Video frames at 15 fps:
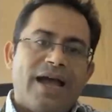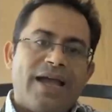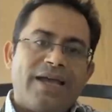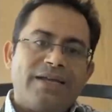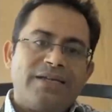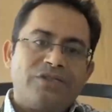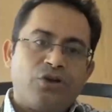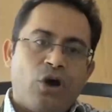
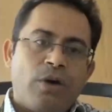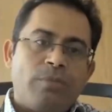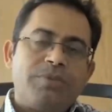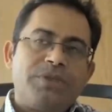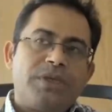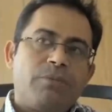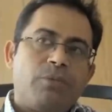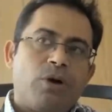I
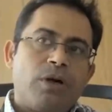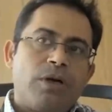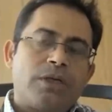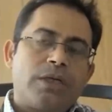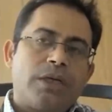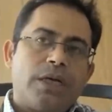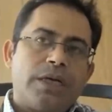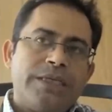dropped
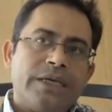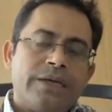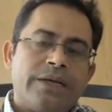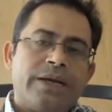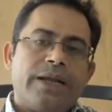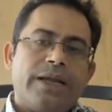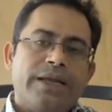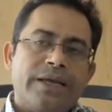about a
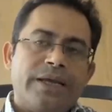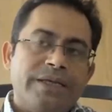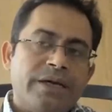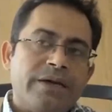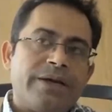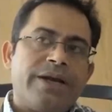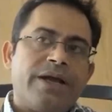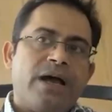year and
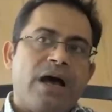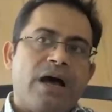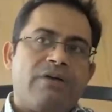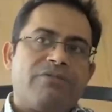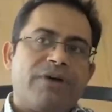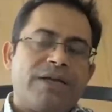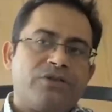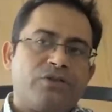a
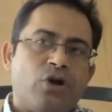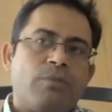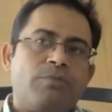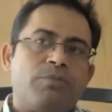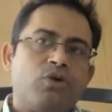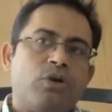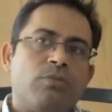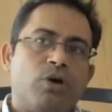half, I
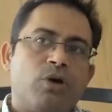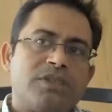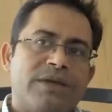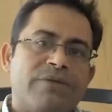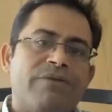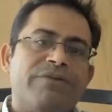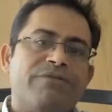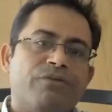dropped to about
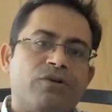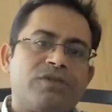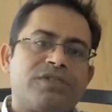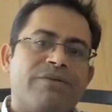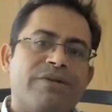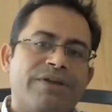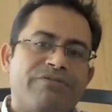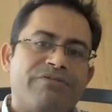
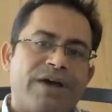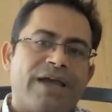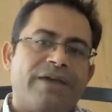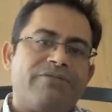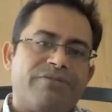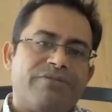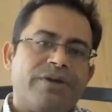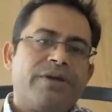
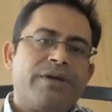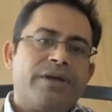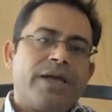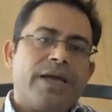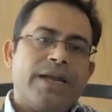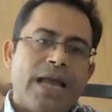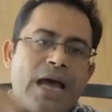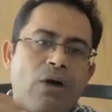74-75,
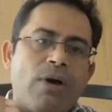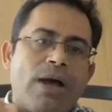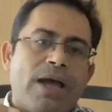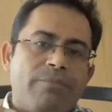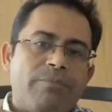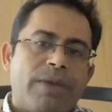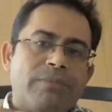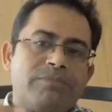and now
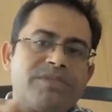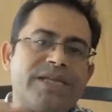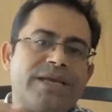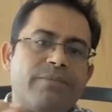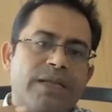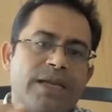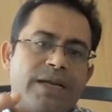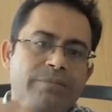I'm
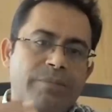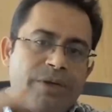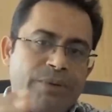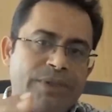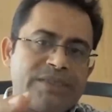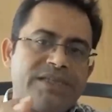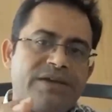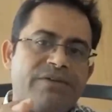stable at
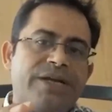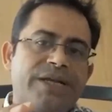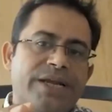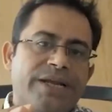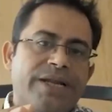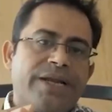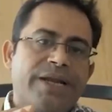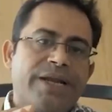between
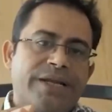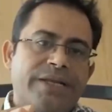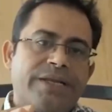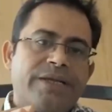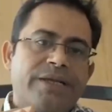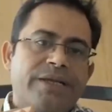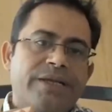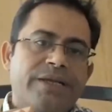78 and 80.